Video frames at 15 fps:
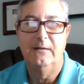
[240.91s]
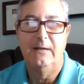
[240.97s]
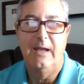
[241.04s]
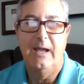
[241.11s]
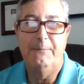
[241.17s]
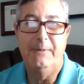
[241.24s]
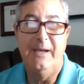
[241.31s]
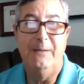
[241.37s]

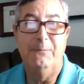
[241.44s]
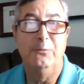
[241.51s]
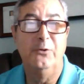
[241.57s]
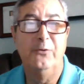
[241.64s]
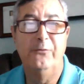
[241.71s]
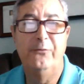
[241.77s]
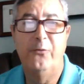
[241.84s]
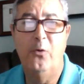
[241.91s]
have been able
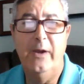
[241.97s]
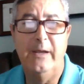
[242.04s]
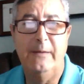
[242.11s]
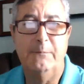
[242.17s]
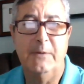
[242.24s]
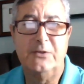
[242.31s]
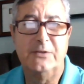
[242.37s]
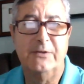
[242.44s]
to avoid
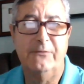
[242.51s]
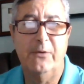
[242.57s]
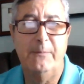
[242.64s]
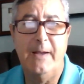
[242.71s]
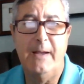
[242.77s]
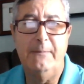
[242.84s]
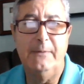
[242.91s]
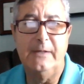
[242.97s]
much of
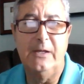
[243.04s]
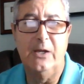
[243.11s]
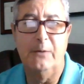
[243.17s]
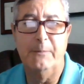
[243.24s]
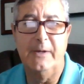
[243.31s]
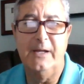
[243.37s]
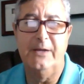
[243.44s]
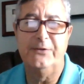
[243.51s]
Obamacare
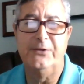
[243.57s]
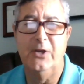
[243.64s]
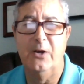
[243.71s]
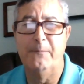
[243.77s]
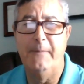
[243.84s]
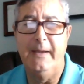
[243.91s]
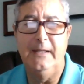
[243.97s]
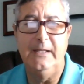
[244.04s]
because they
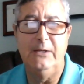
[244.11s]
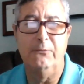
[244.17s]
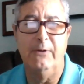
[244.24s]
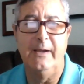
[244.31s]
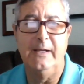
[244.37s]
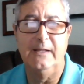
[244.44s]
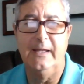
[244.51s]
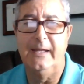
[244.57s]
are mainly
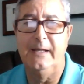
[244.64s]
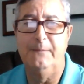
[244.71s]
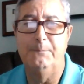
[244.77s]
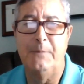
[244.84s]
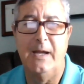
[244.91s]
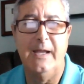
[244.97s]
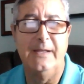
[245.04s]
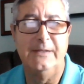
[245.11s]
regulated
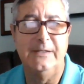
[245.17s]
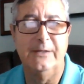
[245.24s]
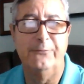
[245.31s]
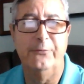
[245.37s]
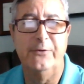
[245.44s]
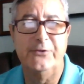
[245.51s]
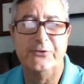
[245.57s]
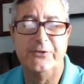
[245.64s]
by a
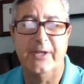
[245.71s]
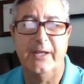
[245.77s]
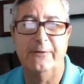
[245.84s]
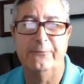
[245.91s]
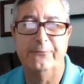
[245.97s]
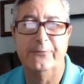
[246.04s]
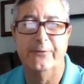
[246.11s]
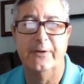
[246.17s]
different set
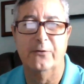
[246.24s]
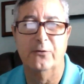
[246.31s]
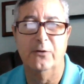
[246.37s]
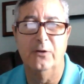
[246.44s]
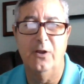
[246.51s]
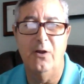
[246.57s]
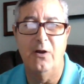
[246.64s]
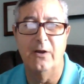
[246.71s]
of
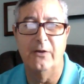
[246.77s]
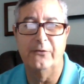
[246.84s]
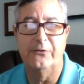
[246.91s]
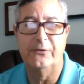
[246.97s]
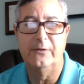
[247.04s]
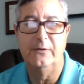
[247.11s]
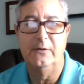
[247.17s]
federal laws.